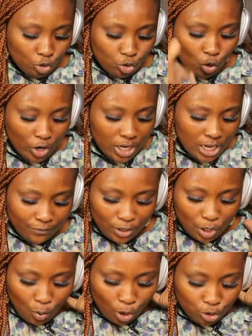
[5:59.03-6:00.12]
So if
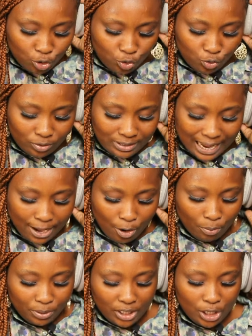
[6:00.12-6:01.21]
he was to die
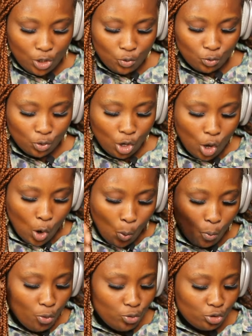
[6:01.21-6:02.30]
or be killed,
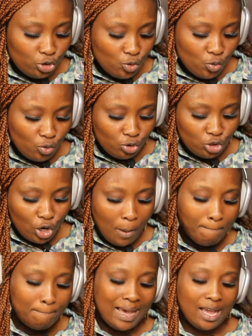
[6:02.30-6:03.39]
would you
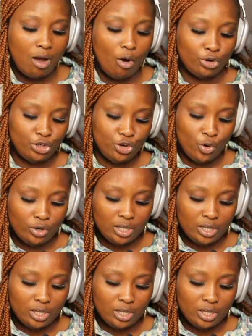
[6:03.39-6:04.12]
turn back on your